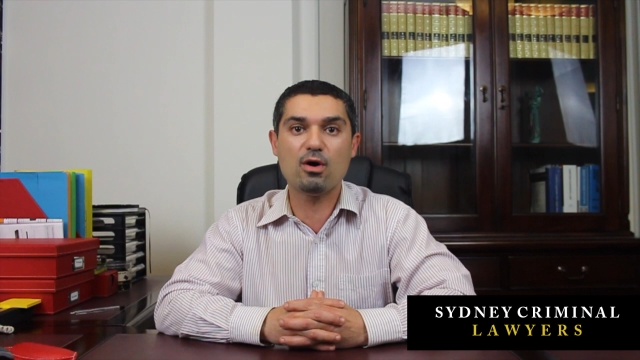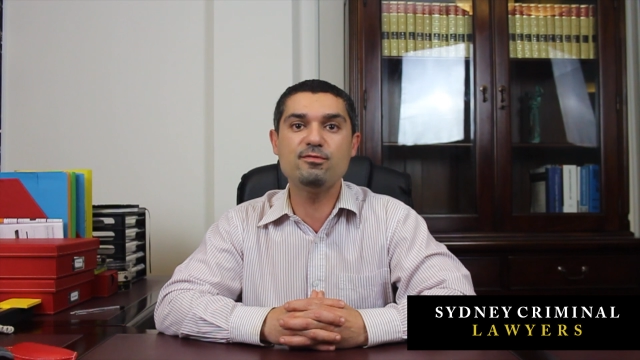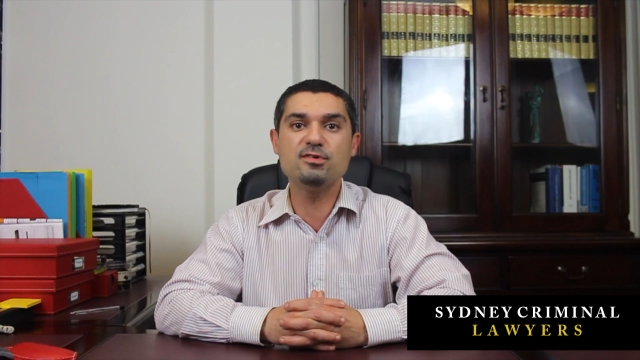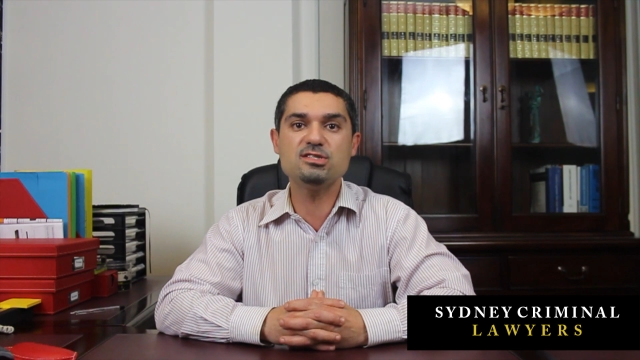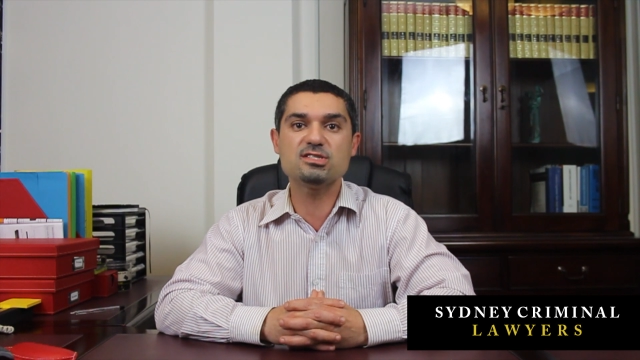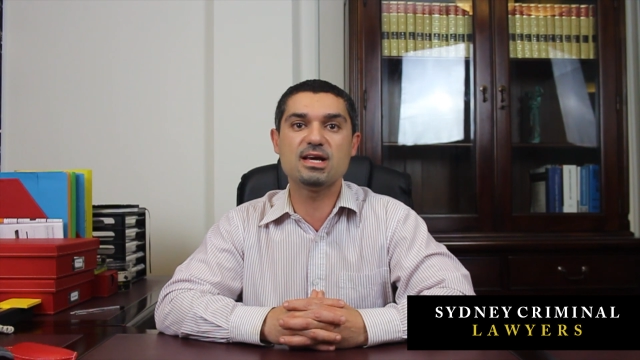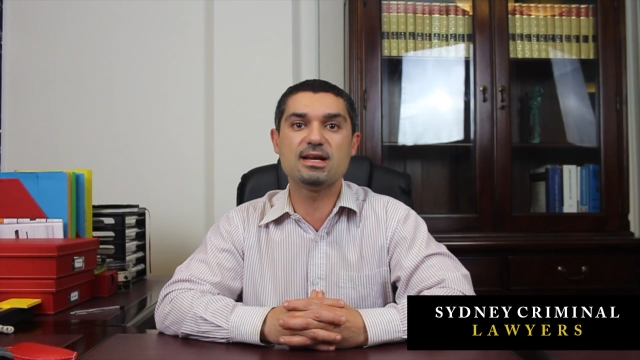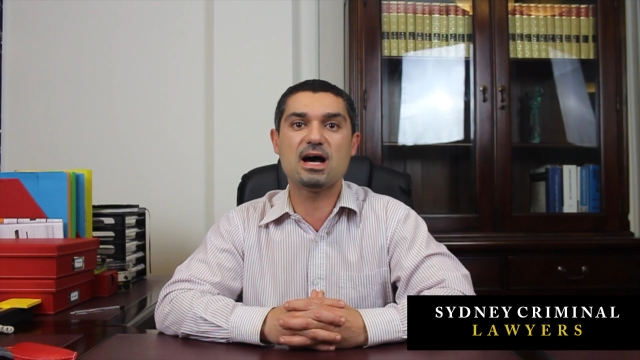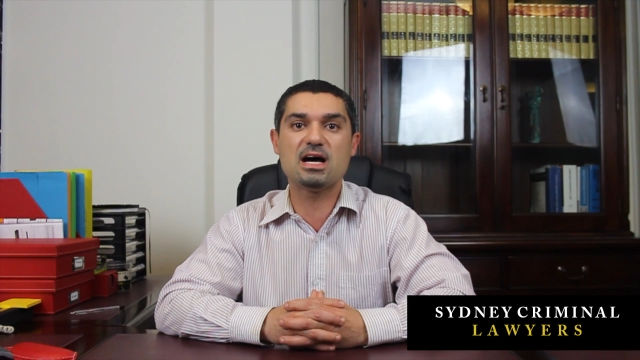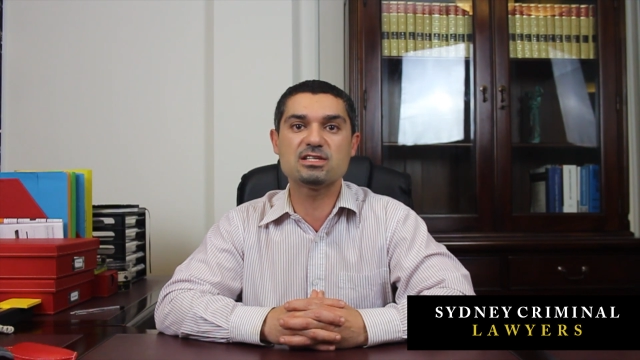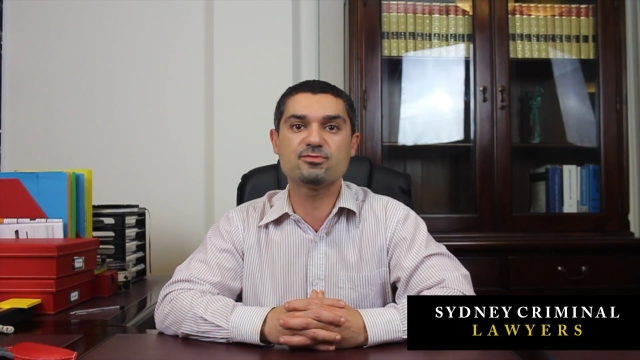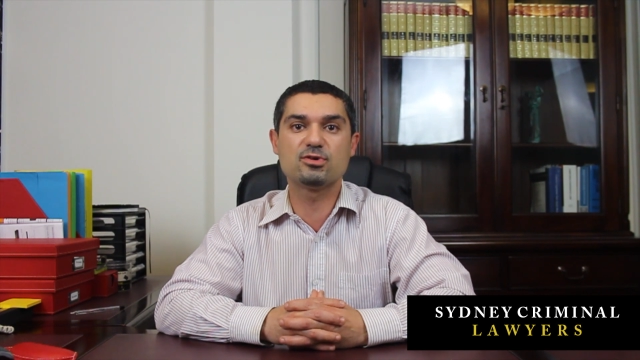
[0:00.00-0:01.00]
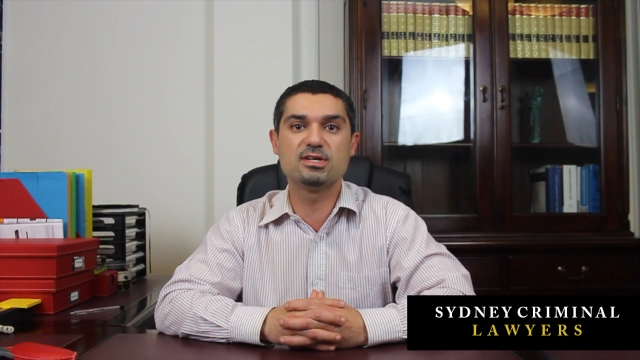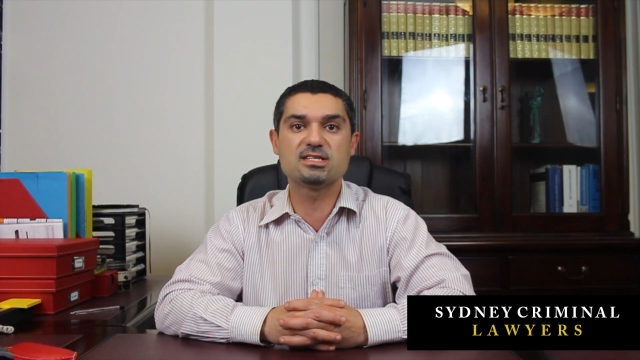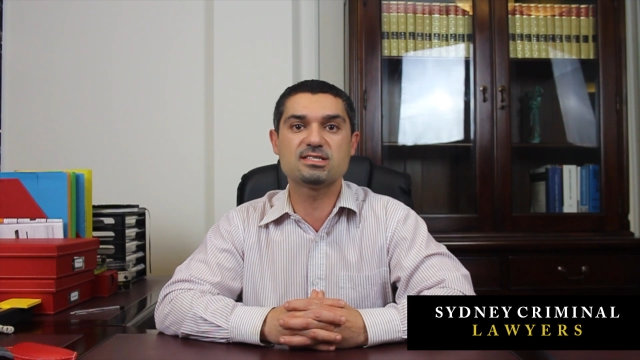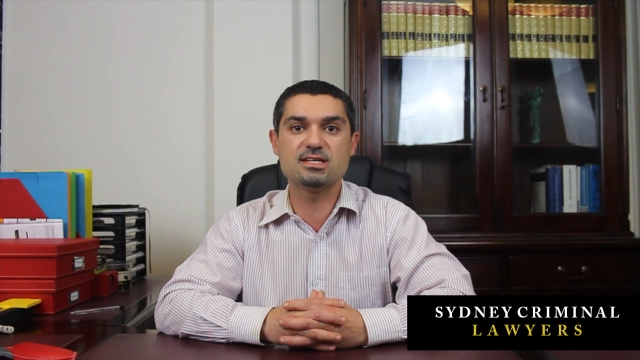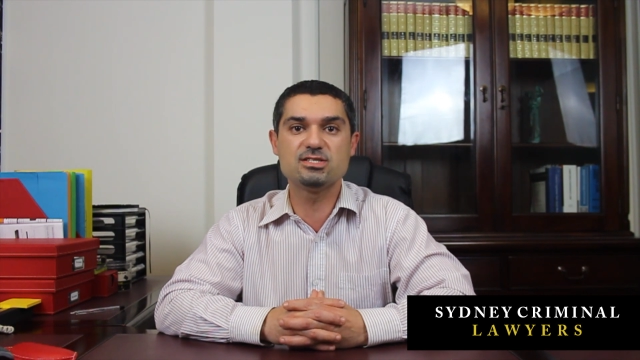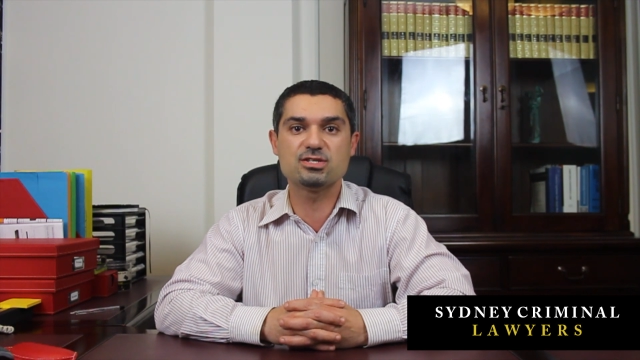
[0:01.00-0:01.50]
office and ask for an
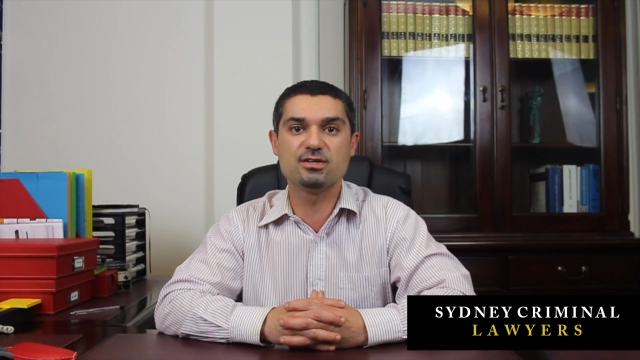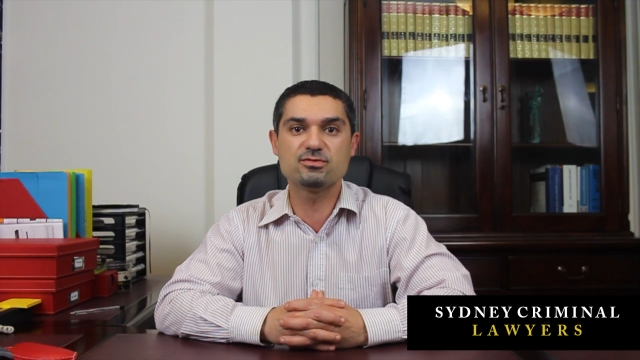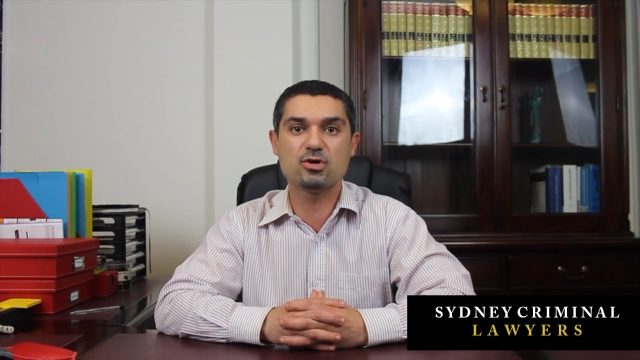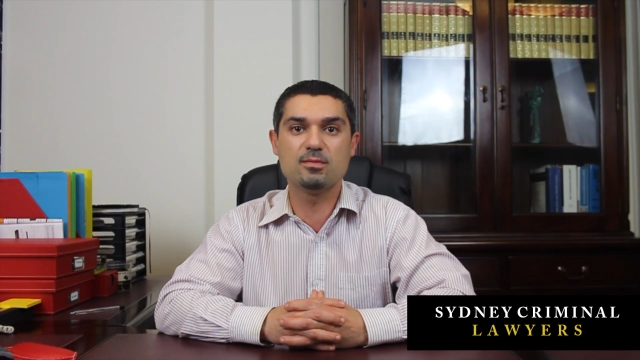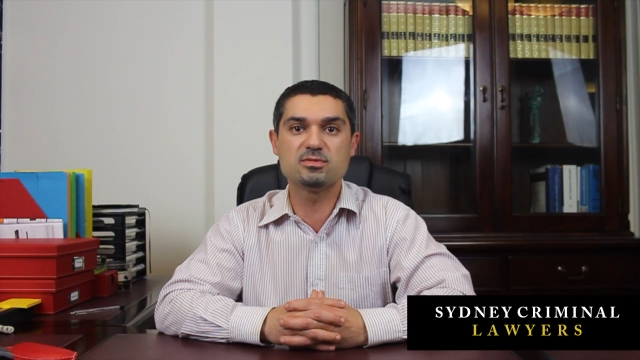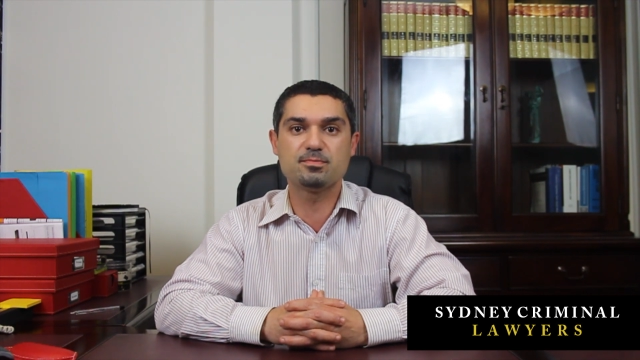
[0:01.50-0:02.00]
extension of time